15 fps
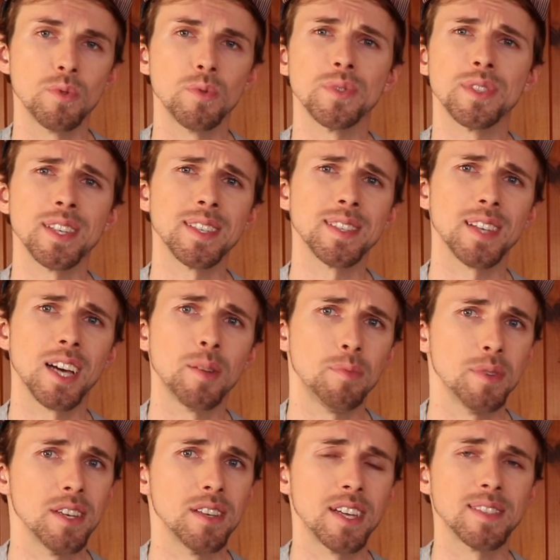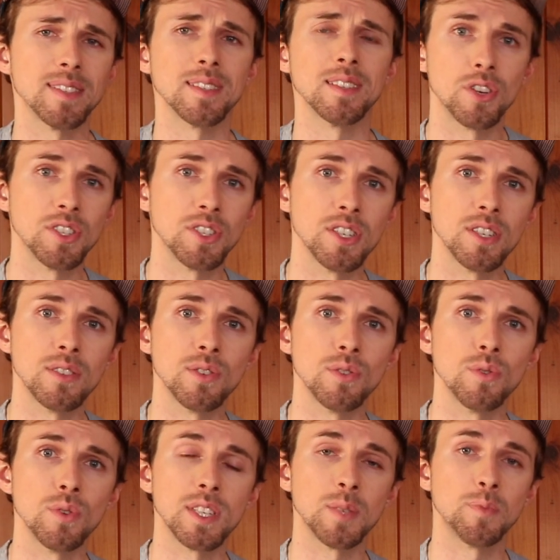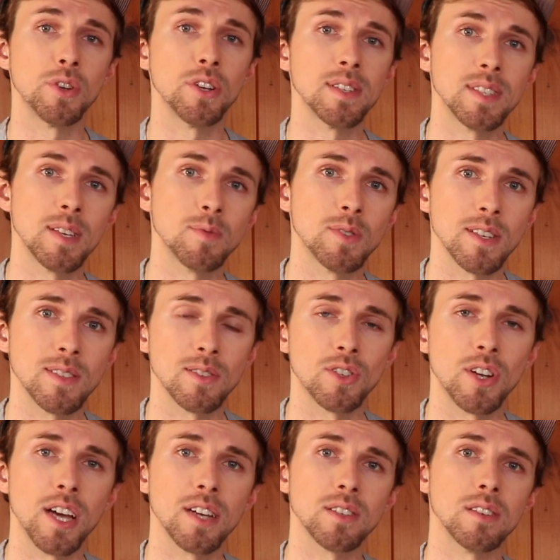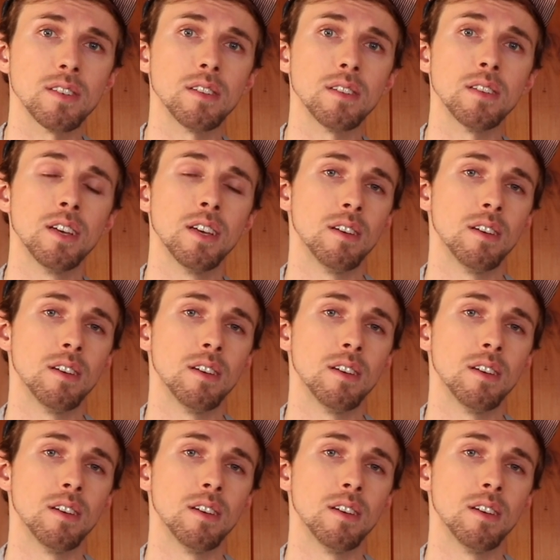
When we say side B, that's Christians who experience same-sex attraction,